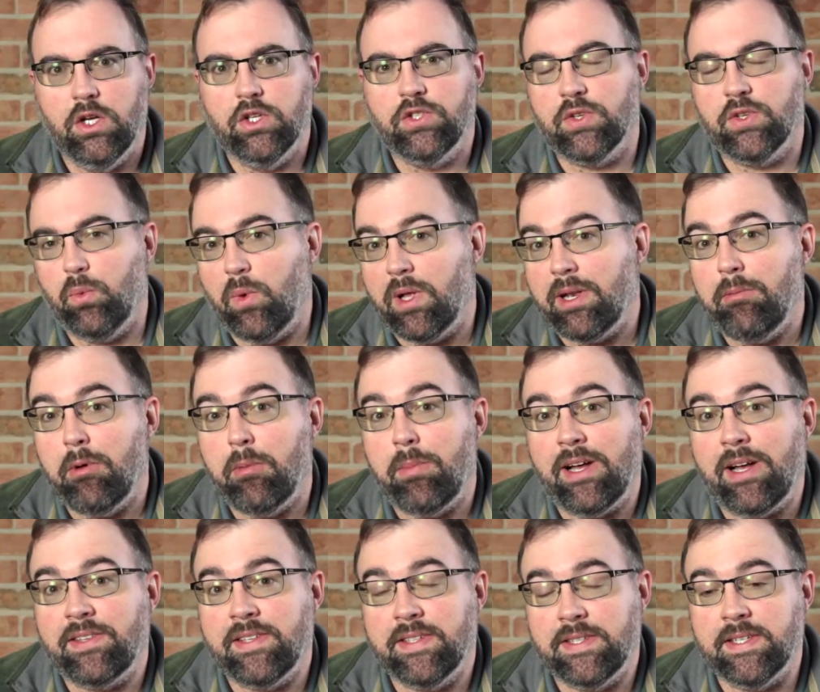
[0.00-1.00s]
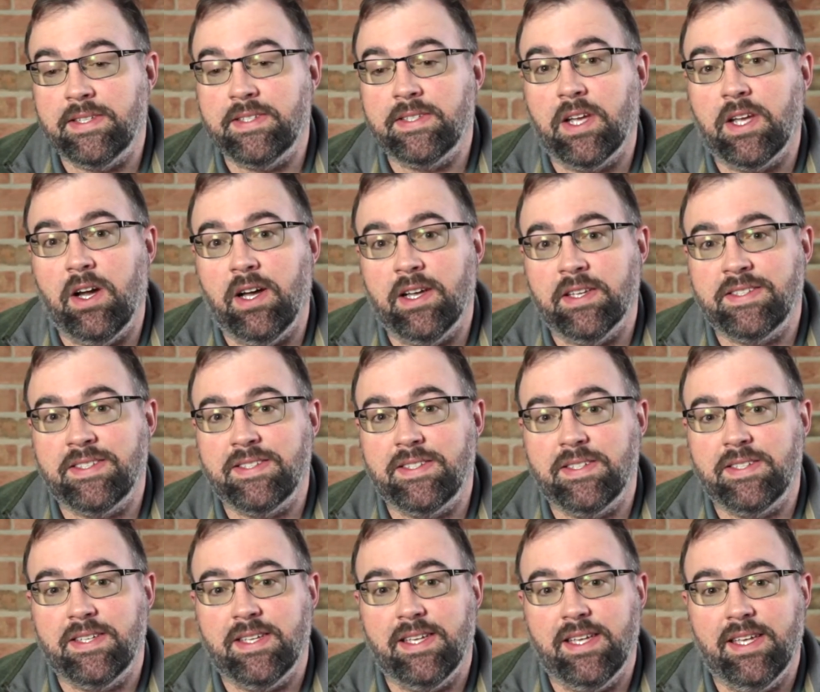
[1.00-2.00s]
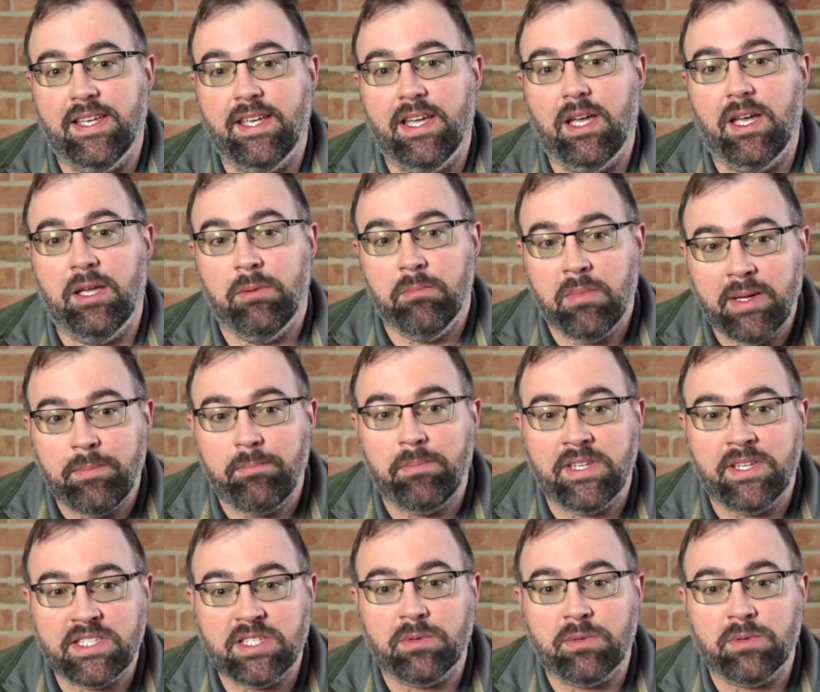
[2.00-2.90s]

So what I'm about to discuss, it might be